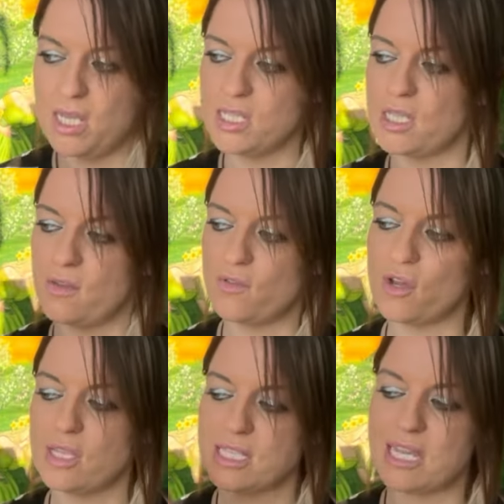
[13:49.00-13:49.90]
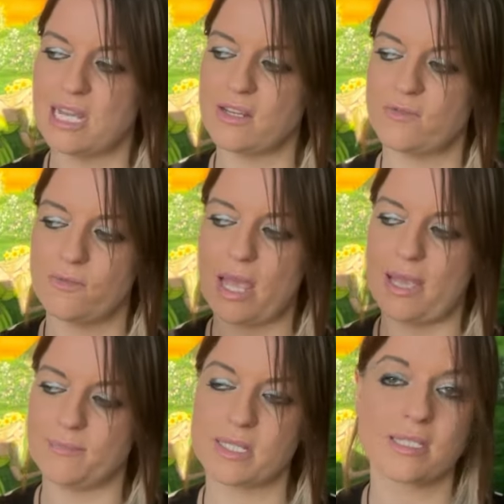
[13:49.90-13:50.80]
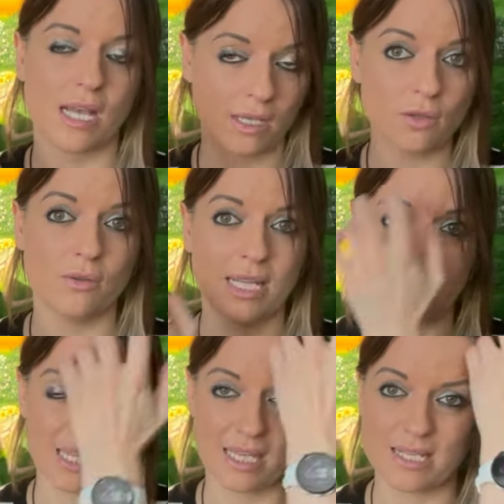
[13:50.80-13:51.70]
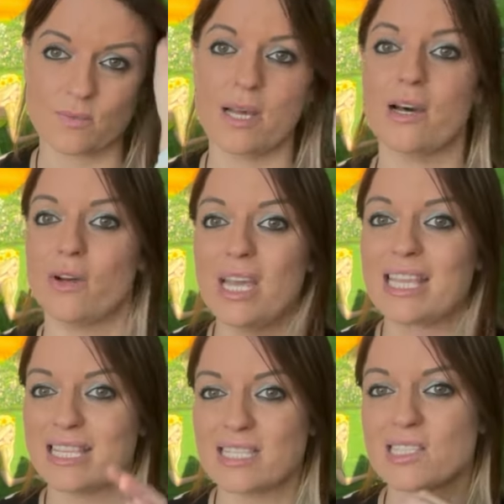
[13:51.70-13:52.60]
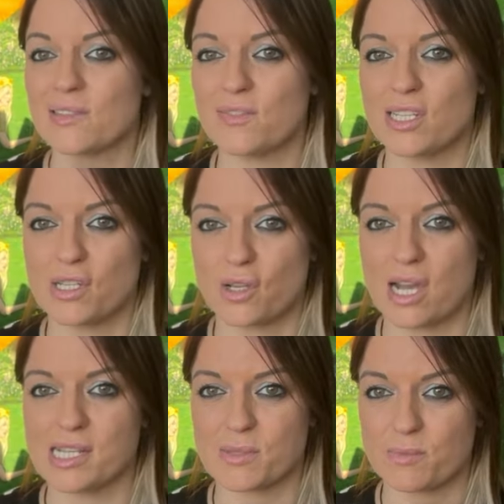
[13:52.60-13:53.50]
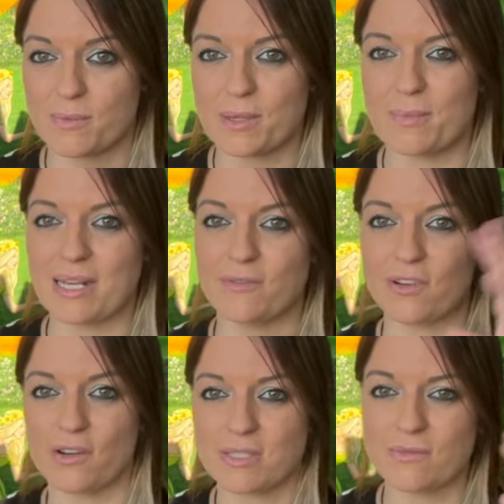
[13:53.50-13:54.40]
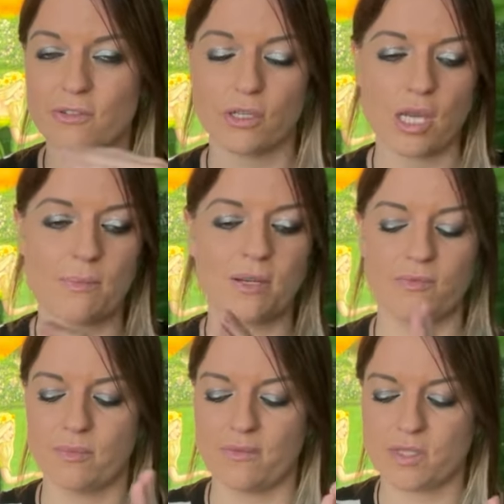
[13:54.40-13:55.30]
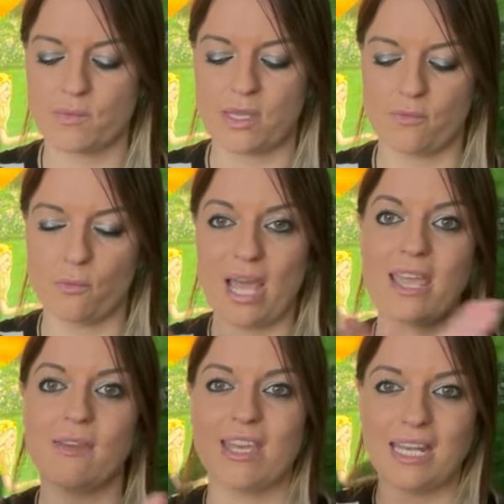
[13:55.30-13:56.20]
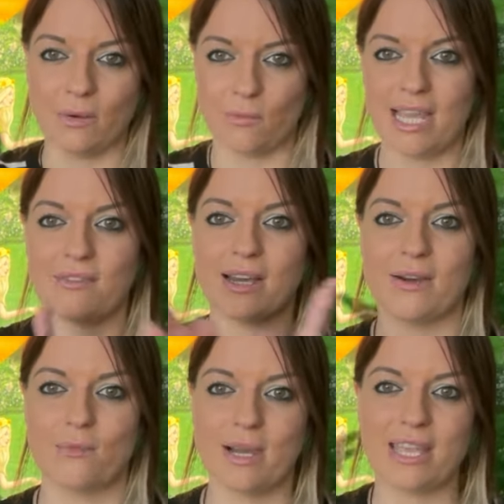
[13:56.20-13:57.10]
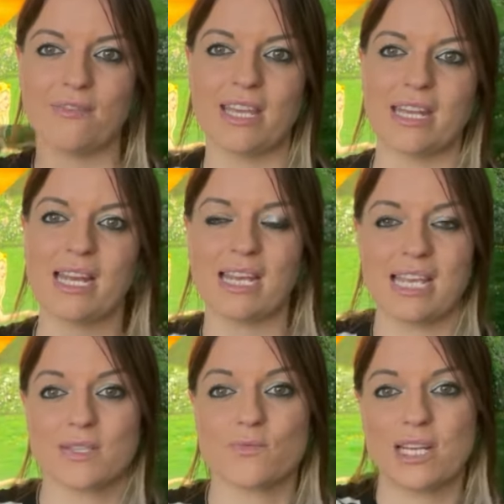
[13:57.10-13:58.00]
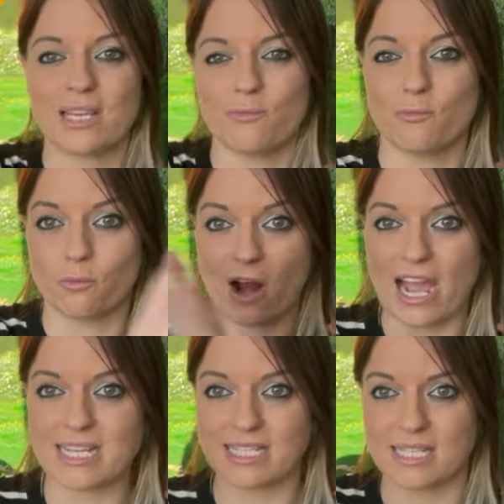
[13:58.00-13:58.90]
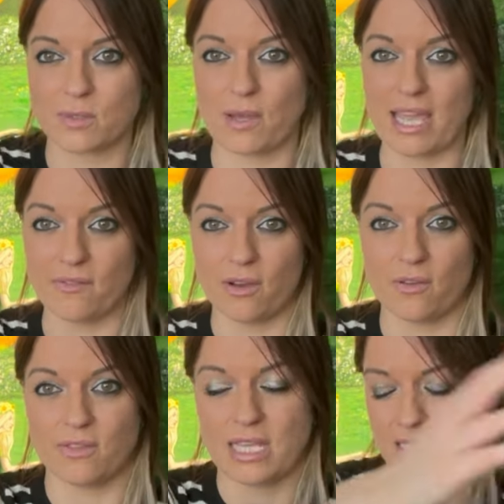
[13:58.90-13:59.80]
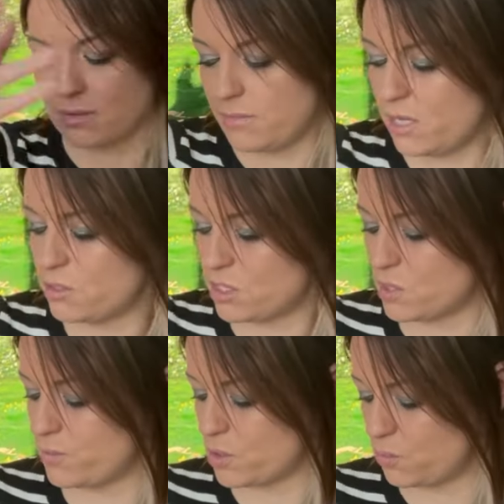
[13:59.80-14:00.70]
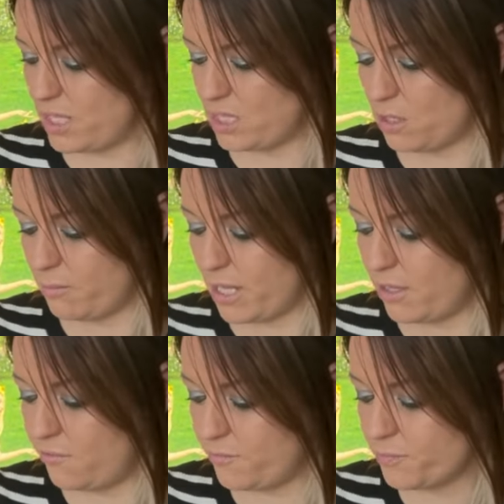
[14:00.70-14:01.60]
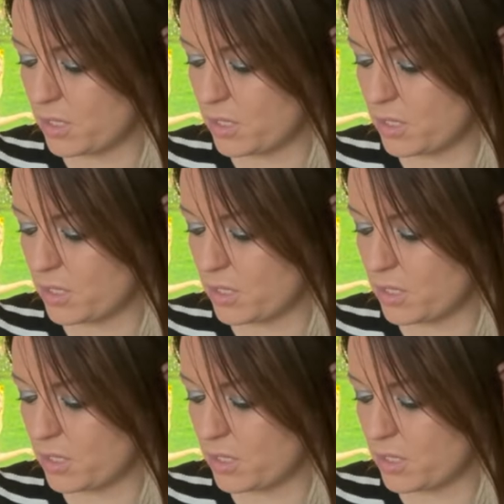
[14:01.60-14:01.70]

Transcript: So you've got this kind of um cycle here as well. This is something that you guys have probably been involved in for a couple of months, where you wave in and wave out and wave in, and it is really riding this wave of these emotions between you both.